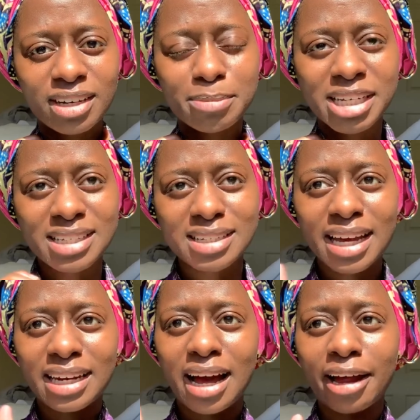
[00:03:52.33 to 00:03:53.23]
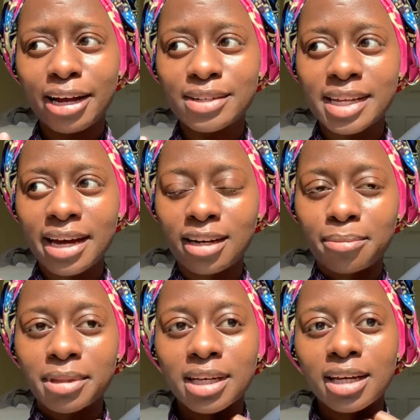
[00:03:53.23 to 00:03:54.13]
because it's kind of hot outside and
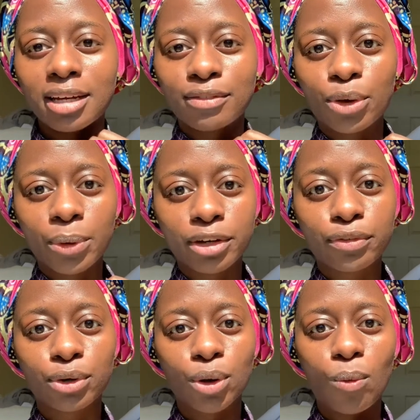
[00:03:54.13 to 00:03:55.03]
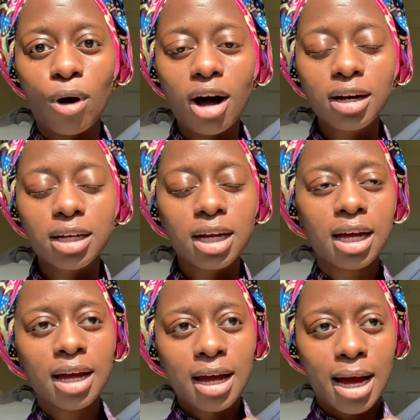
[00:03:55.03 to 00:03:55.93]
I'm thinking of going for a walk,
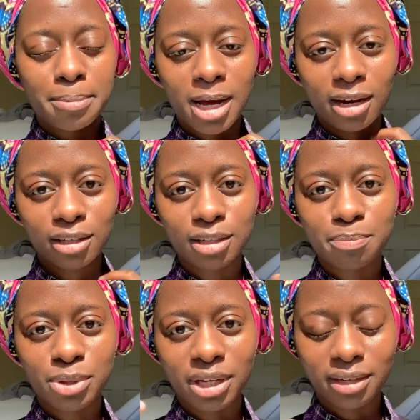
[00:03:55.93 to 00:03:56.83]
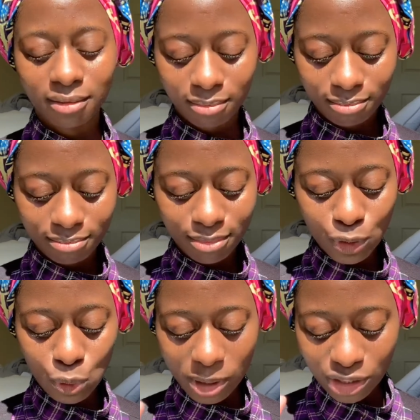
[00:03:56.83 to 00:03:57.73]
I'm not gonna put
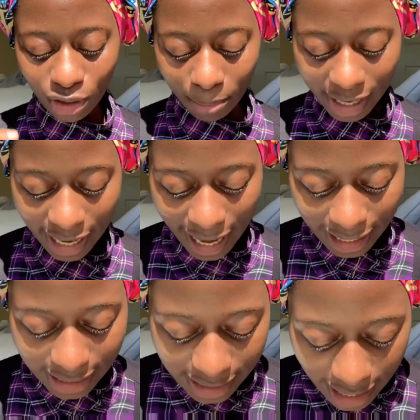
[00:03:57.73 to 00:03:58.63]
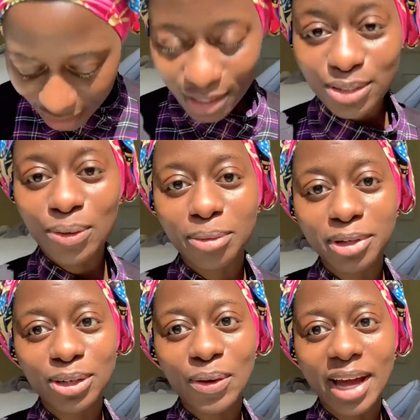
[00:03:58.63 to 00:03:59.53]
too much on my eyes. So I'm
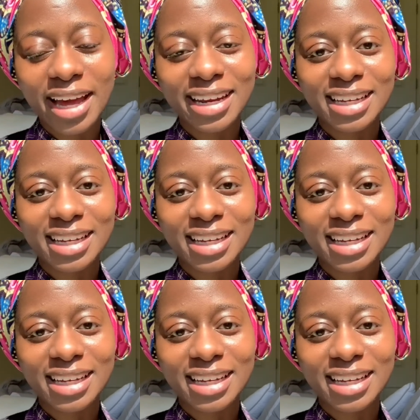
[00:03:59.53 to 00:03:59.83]
gonna go ahead and get